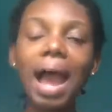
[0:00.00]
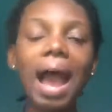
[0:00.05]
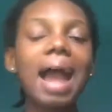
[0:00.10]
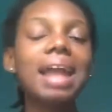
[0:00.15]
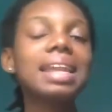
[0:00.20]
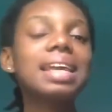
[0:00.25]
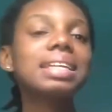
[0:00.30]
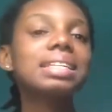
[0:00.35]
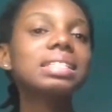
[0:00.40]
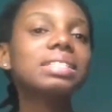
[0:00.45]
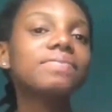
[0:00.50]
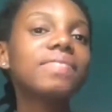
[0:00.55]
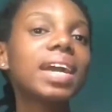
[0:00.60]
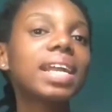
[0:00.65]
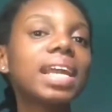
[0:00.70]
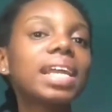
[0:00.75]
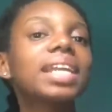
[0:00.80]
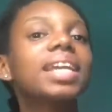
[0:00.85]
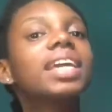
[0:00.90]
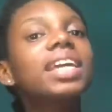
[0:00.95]
and then
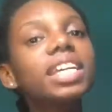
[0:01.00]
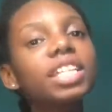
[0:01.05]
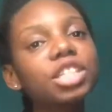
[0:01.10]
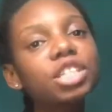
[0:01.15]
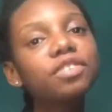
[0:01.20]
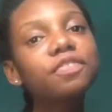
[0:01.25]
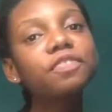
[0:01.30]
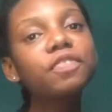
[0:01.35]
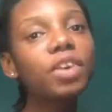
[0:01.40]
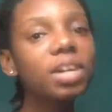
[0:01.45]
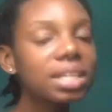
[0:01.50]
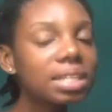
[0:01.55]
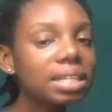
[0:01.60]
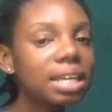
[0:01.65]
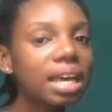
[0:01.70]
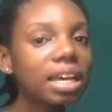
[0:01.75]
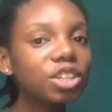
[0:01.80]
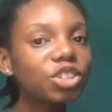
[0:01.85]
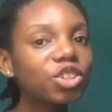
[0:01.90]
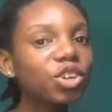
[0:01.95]
divided each 4
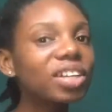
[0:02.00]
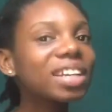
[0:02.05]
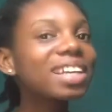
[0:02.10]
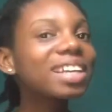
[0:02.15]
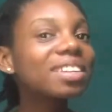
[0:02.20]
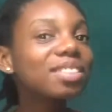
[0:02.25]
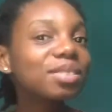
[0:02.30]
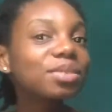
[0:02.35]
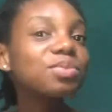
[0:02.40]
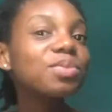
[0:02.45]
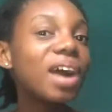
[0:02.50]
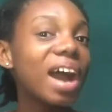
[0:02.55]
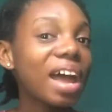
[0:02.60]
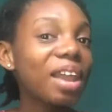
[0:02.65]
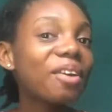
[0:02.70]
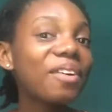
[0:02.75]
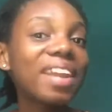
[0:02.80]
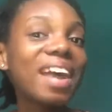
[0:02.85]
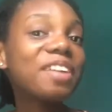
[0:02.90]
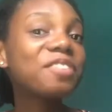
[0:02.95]
section into
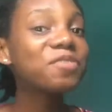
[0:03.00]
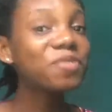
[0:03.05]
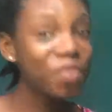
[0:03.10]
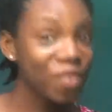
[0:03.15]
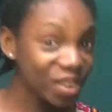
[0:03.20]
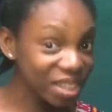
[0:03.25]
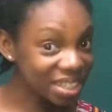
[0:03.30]
another 4